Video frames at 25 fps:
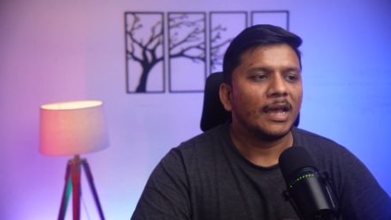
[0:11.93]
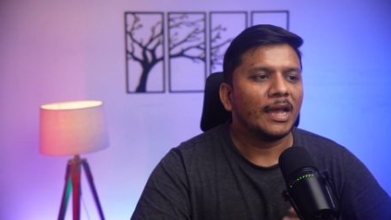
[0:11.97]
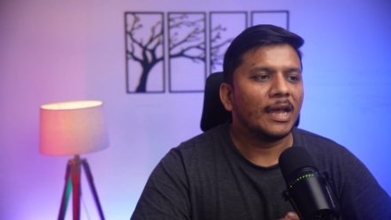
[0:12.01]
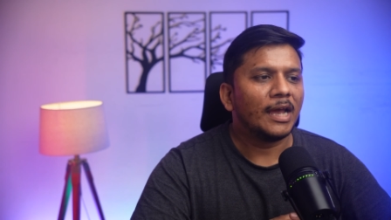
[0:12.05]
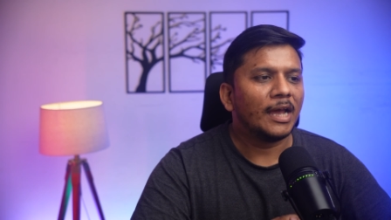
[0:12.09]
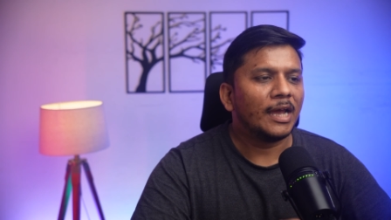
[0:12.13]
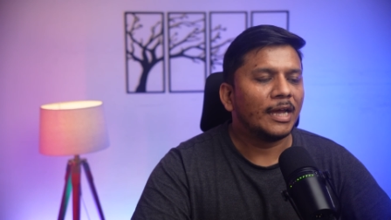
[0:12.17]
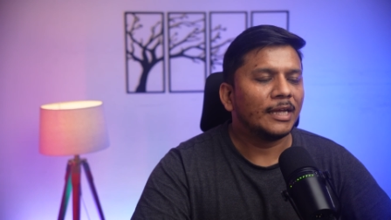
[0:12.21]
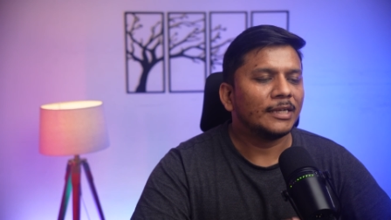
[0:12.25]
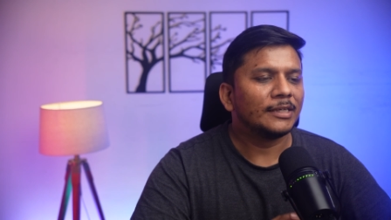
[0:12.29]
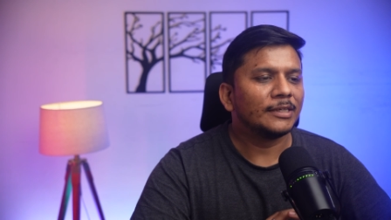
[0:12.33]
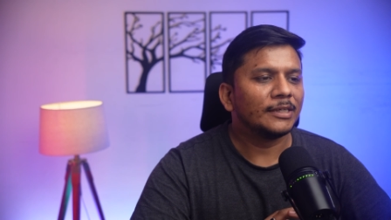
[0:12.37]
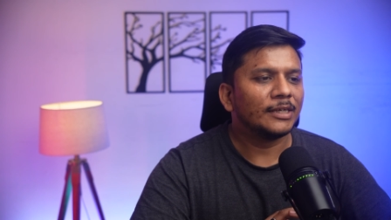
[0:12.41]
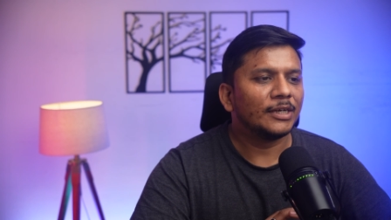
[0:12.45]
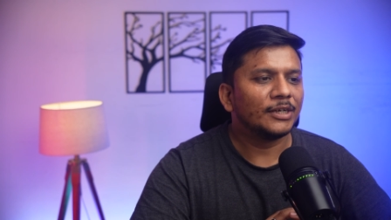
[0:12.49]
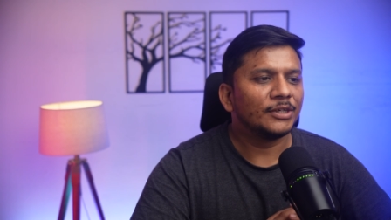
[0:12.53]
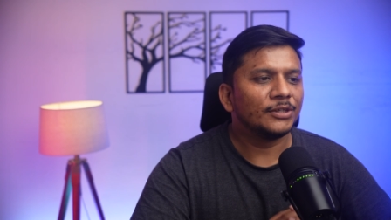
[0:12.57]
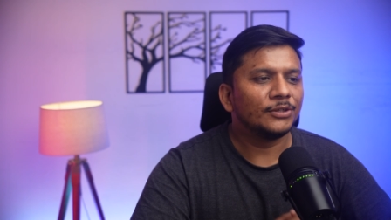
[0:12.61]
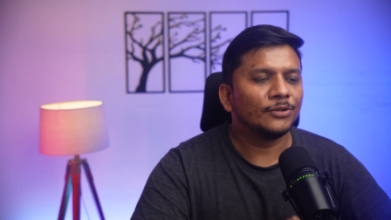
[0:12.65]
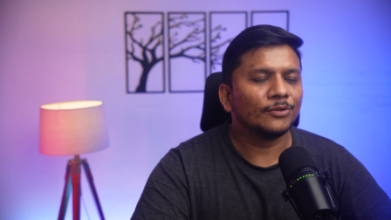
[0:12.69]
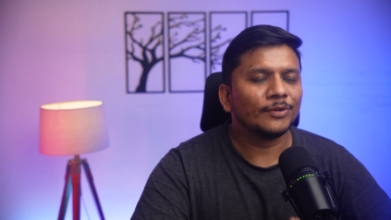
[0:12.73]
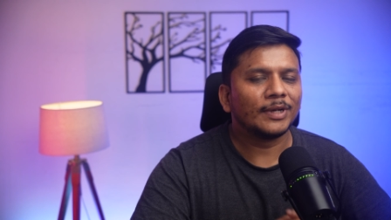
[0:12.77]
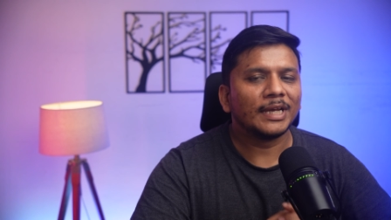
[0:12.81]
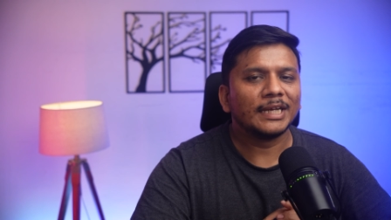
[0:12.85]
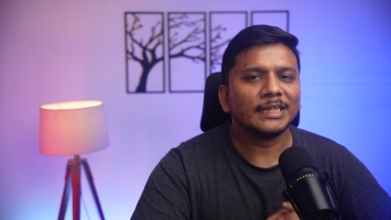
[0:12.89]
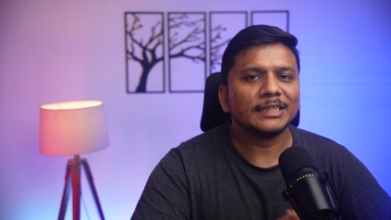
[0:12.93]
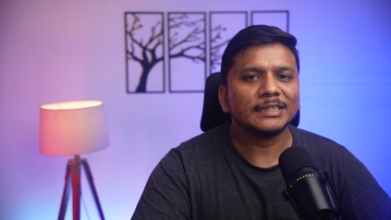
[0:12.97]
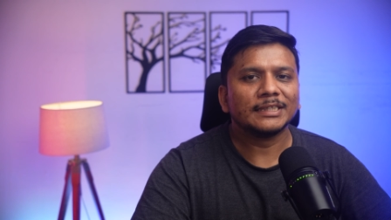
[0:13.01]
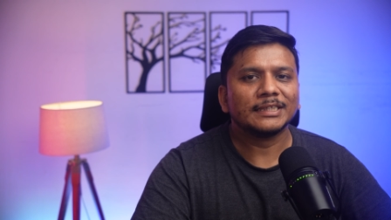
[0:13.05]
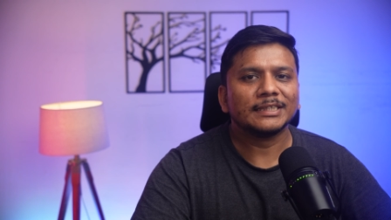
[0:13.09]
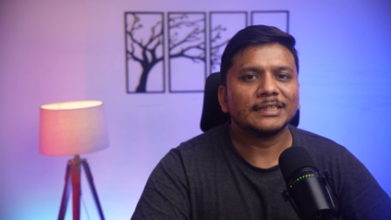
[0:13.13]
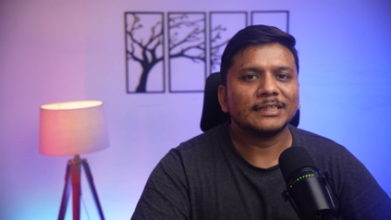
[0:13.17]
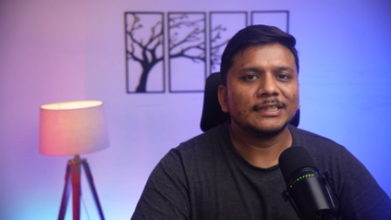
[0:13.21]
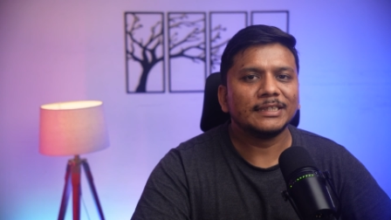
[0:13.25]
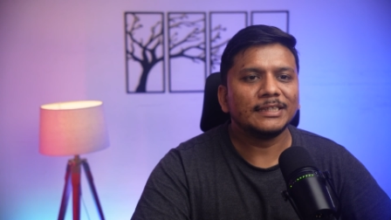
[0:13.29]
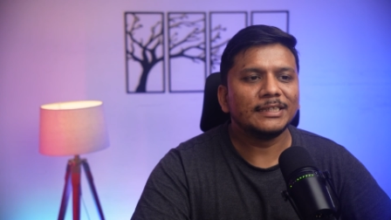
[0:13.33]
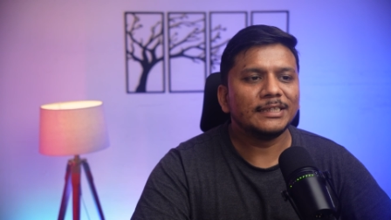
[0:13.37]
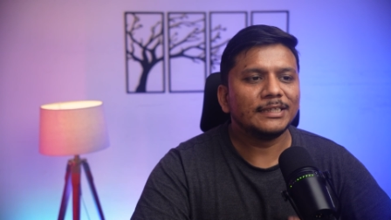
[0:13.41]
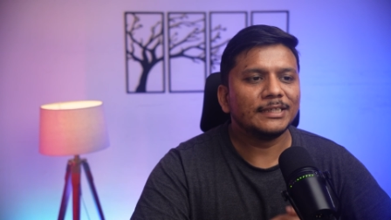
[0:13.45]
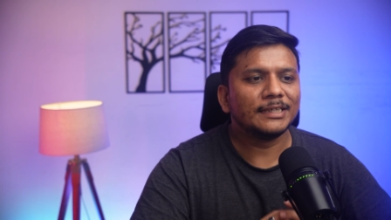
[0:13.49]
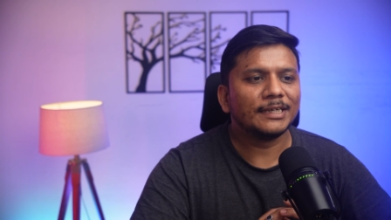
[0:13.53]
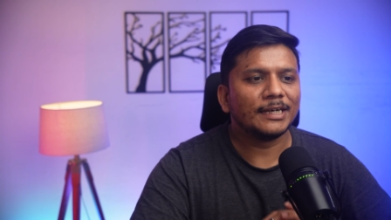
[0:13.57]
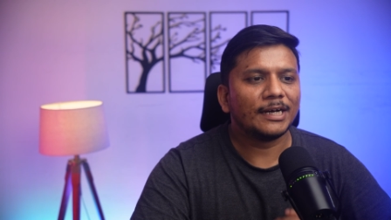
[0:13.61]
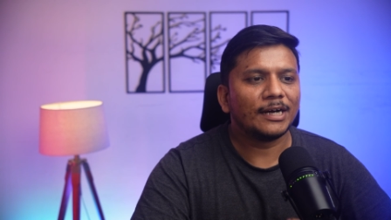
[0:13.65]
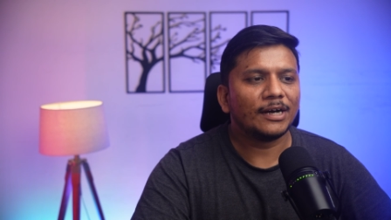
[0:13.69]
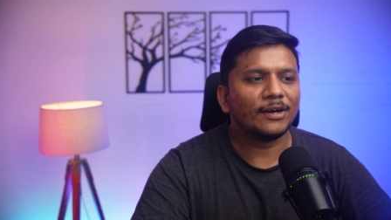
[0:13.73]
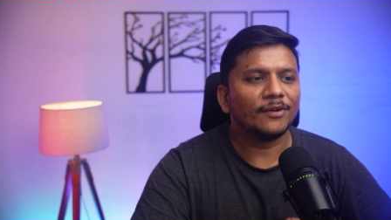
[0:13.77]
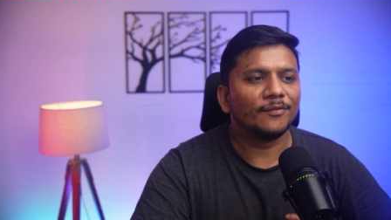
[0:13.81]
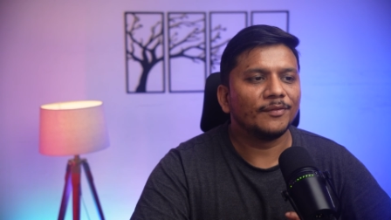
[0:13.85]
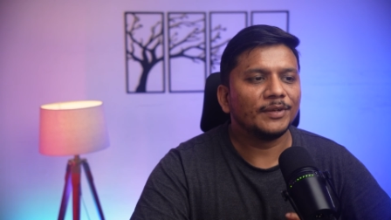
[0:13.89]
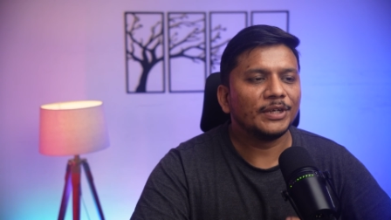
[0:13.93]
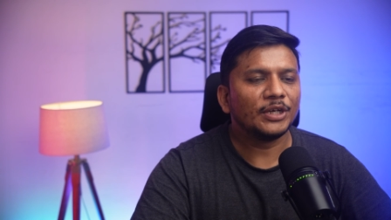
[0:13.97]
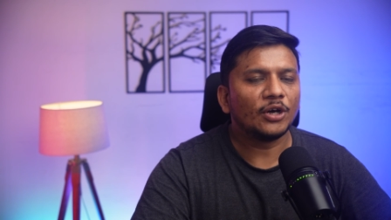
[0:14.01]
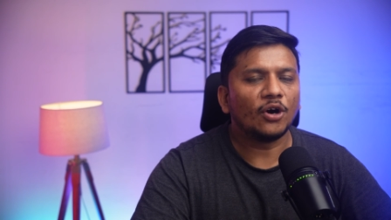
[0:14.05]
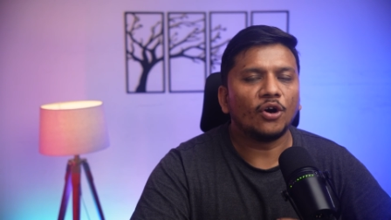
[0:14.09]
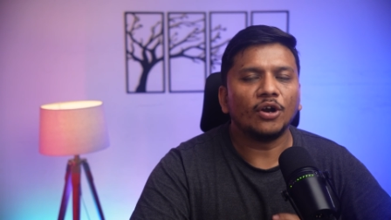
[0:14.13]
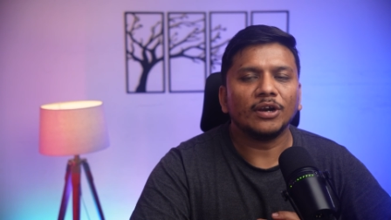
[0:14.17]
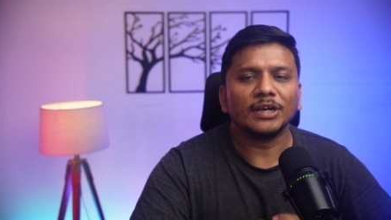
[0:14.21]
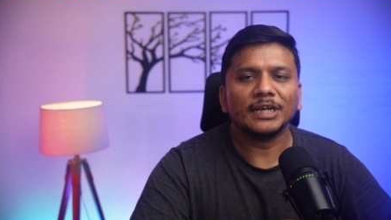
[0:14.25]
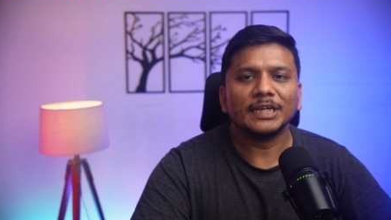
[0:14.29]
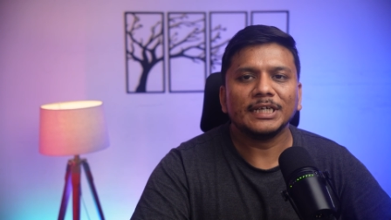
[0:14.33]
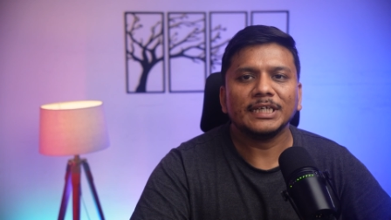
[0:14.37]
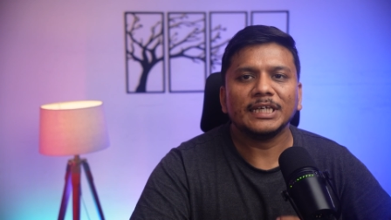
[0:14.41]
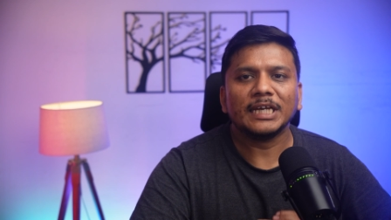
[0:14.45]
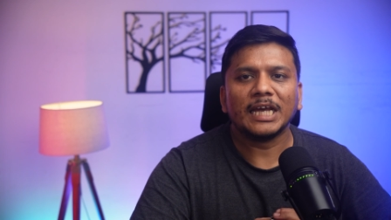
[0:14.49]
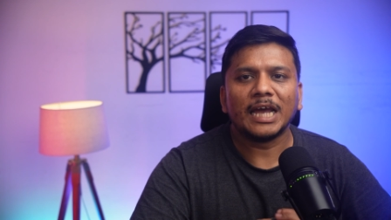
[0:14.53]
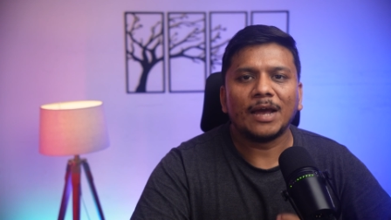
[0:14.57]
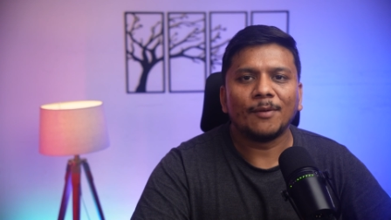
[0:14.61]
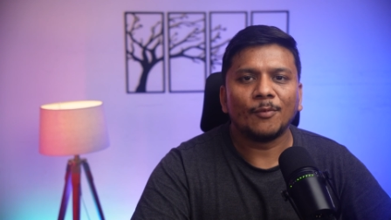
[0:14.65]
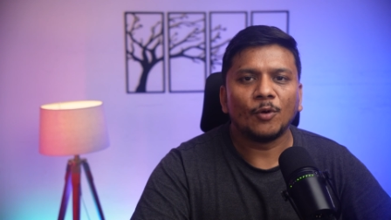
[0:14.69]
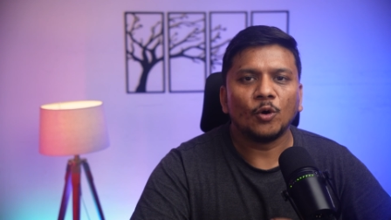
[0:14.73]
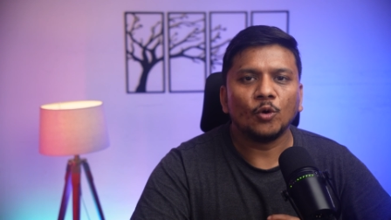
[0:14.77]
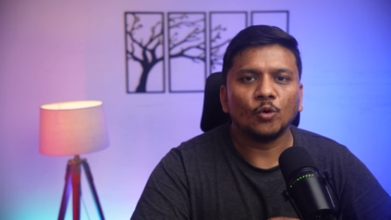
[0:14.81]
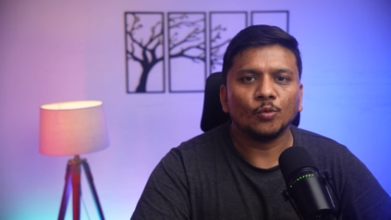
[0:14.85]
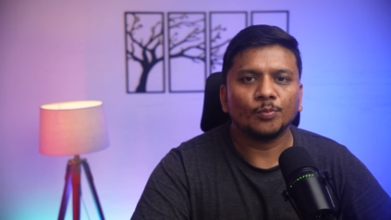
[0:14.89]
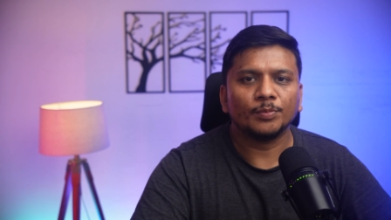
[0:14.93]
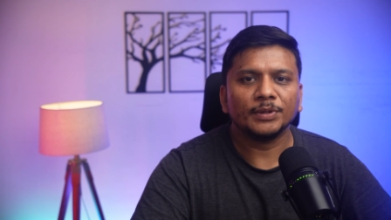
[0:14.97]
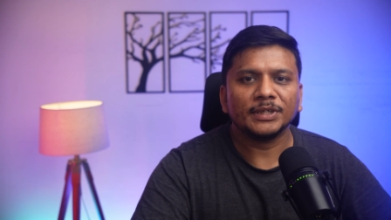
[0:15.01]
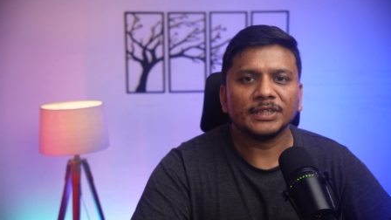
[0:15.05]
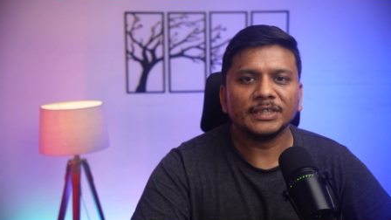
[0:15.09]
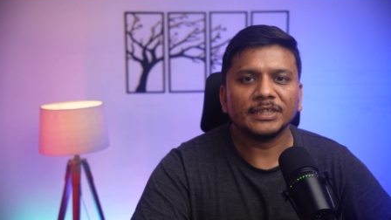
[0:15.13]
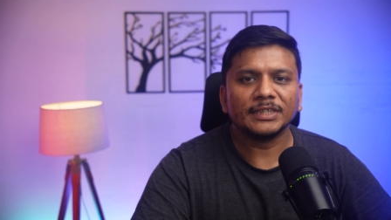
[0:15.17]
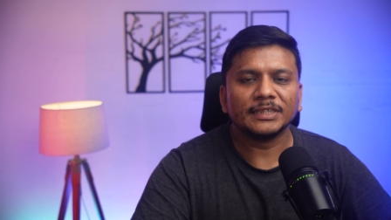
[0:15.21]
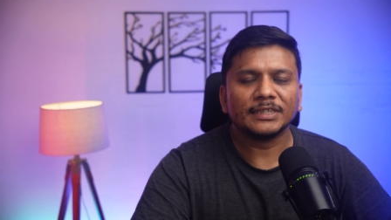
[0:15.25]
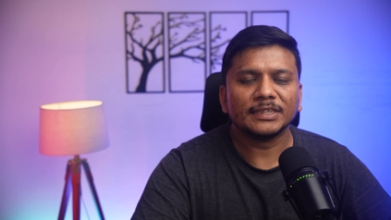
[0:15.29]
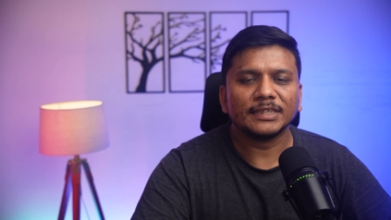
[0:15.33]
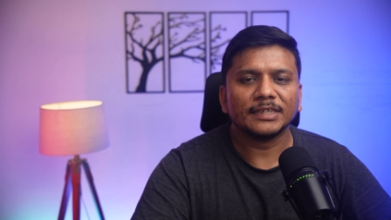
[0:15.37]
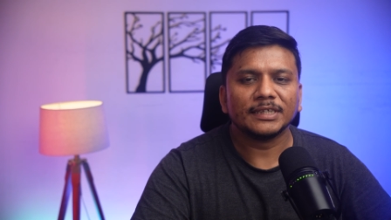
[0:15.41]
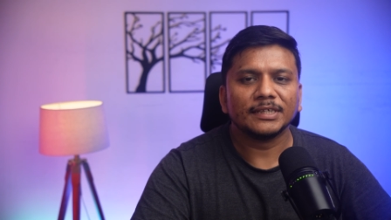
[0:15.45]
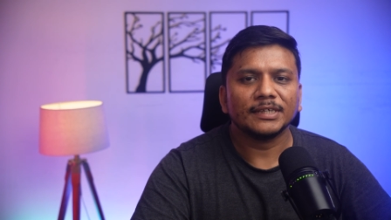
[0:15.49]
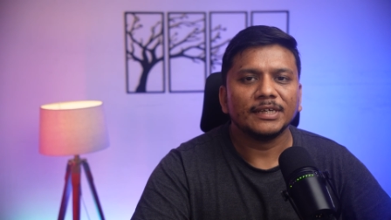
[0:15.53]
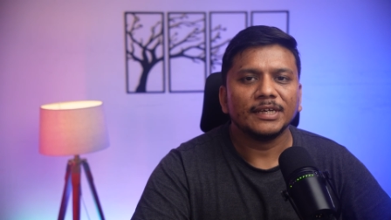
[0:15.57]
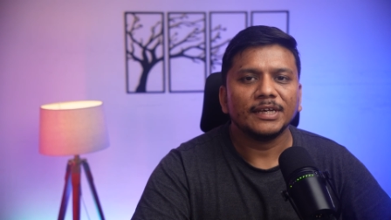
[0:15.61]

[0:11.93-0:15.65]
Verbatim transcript: And you can see here we already have opened it.